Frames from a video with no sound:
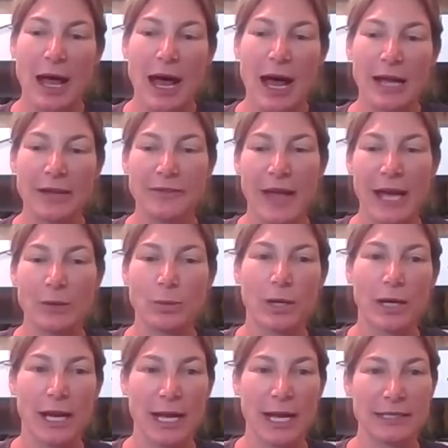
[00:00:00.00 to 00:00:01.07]
I've had
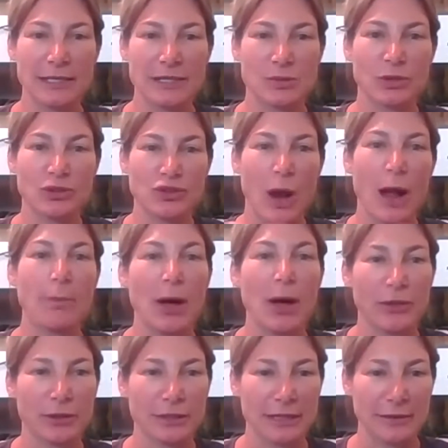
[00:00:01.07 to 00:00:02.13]
where cuttings will drop all
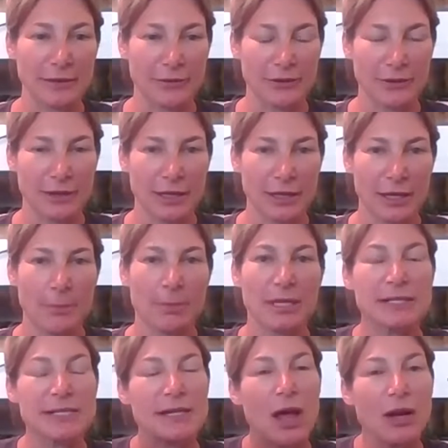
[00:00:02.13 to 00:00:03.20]
their leaves, but
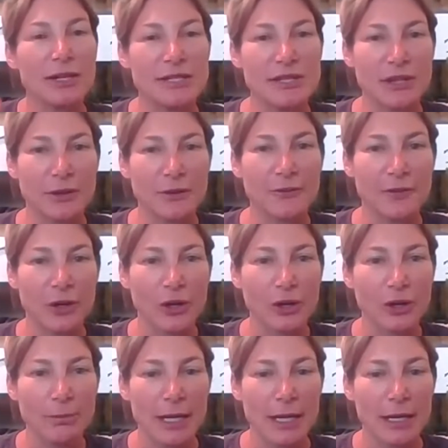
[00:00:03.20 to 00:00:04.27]
as long as they're firm,
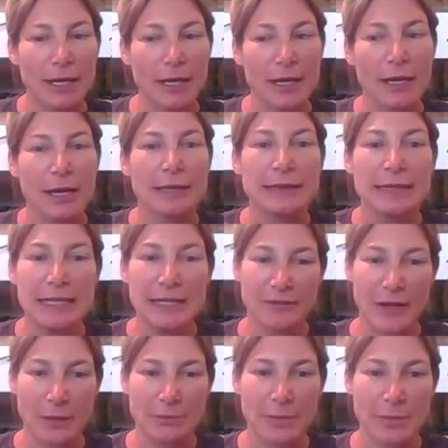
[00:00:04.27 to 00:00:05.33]
leave
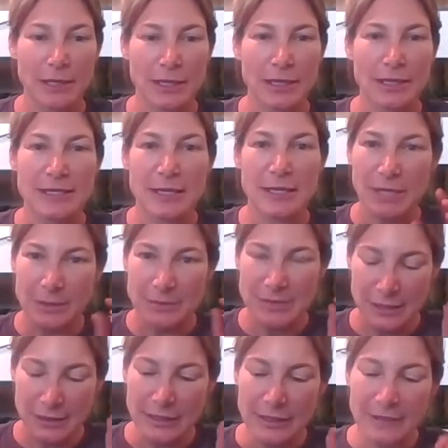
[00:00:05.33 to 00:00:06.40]
them. Sometimes
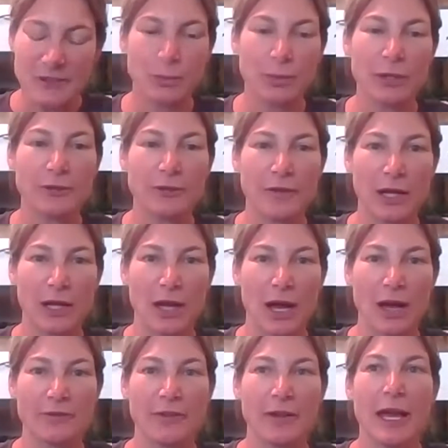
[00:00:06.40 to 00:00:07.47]
the leaves will fall
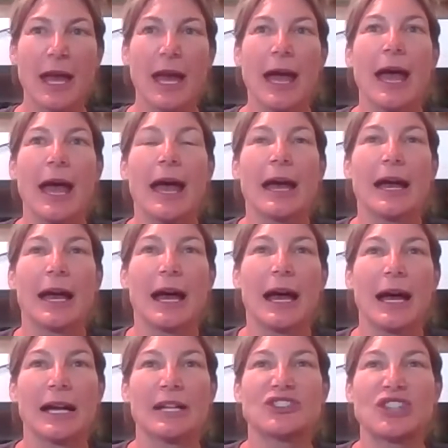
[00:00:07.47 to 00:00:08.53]

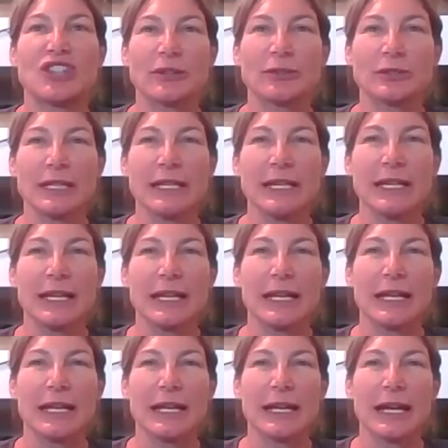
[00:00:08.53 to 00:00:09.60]
off. Generally,
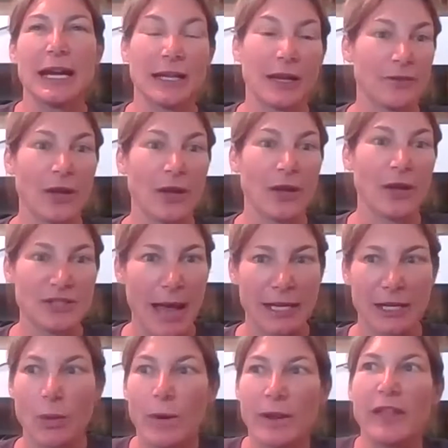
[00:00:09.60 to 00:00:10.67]
and I've also
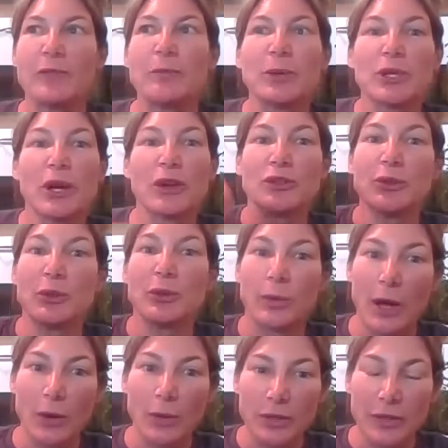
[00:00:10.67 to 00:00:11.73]
had it where they put on new
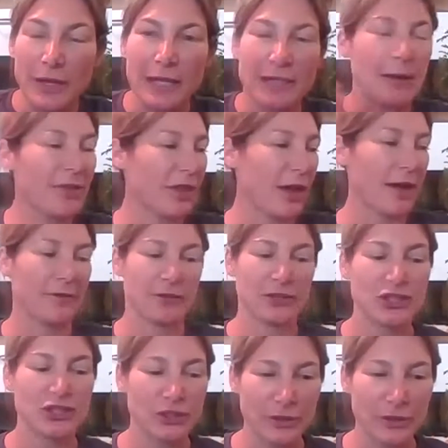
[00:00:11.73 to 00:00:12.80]
growth, and I thought for
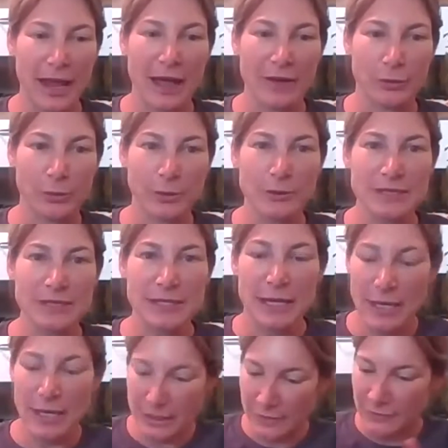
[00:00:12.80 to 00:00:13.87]
sure they have roots,
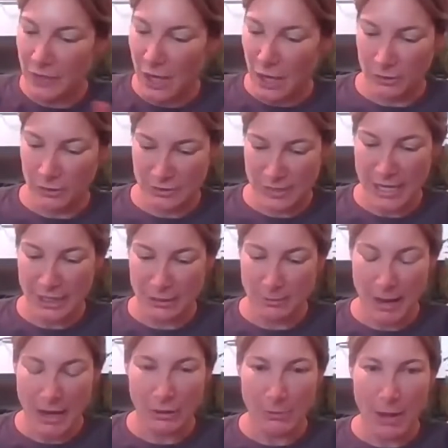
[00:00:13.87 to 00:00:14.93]
and I've taken them
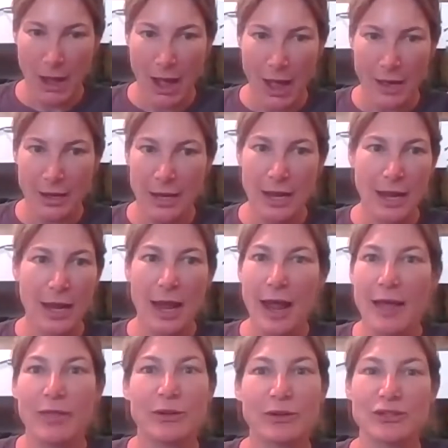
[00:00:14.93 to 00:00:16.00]
out of the pot,
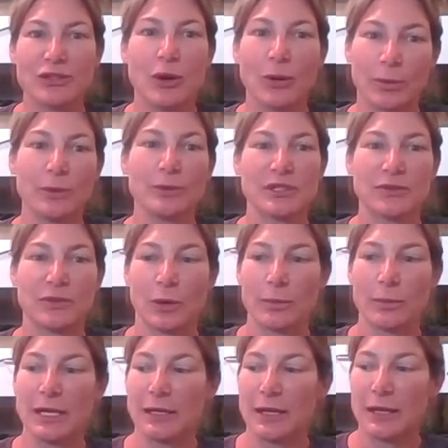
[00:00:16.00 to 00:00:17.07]
and there's no roots
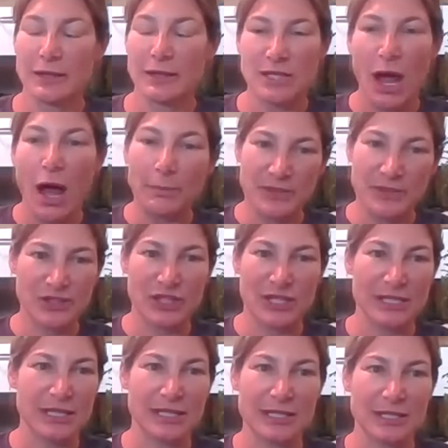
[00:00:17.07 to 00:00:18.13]
forming. The tops
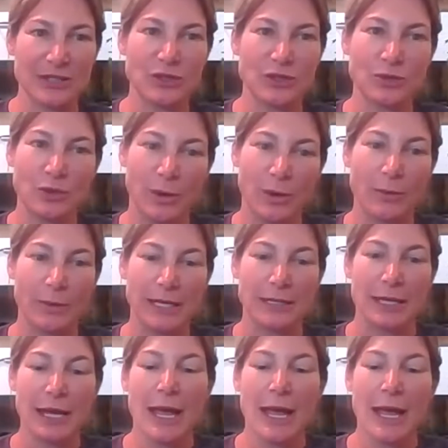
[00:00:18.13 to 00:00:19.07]
just continued growing.